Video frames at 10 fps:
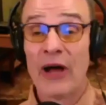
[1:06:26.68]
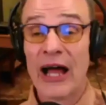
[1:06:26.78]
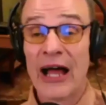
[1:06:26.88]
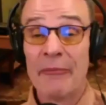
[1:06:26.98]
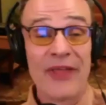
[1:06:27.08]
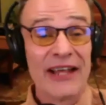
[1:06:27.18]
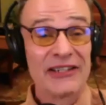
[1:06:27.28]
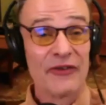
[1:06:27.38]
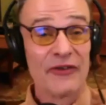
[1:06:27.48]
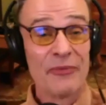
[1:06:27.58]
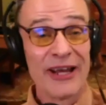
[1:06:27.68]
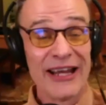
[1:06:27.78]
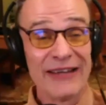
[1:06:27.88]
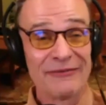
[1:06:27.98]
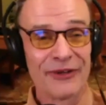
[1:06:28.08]
thanks everybody
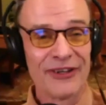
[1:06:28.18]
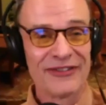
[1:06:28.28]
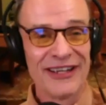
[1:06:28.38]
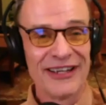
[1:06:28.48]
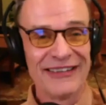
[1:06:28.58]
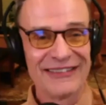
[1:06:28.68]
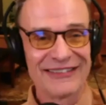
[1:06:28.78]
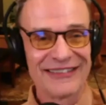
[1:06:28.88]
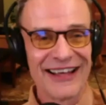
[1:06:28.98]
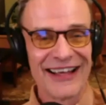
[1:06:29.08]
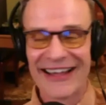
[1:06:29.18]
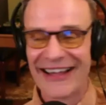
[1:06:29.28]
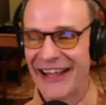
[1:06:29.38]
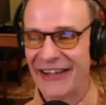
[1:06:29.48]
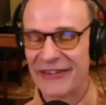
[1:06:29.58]
for listening,
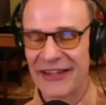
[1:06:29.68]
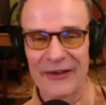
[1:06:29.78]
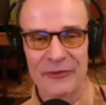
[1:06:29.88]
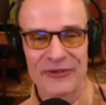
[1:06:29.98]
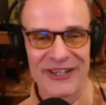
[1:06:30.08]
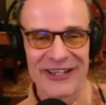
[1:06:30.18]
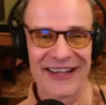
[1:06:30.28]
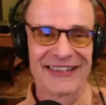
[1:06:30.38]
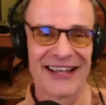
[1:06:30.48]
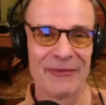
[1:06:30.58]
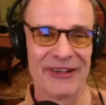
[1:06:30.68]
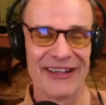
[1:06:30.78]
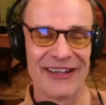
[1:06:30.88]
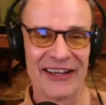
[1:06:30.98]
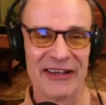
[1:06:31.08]
and we'll see you next time in the
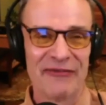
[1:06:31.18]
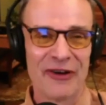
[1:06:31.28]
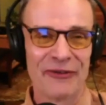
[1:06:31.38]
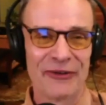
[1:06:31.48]
Daily Evolver.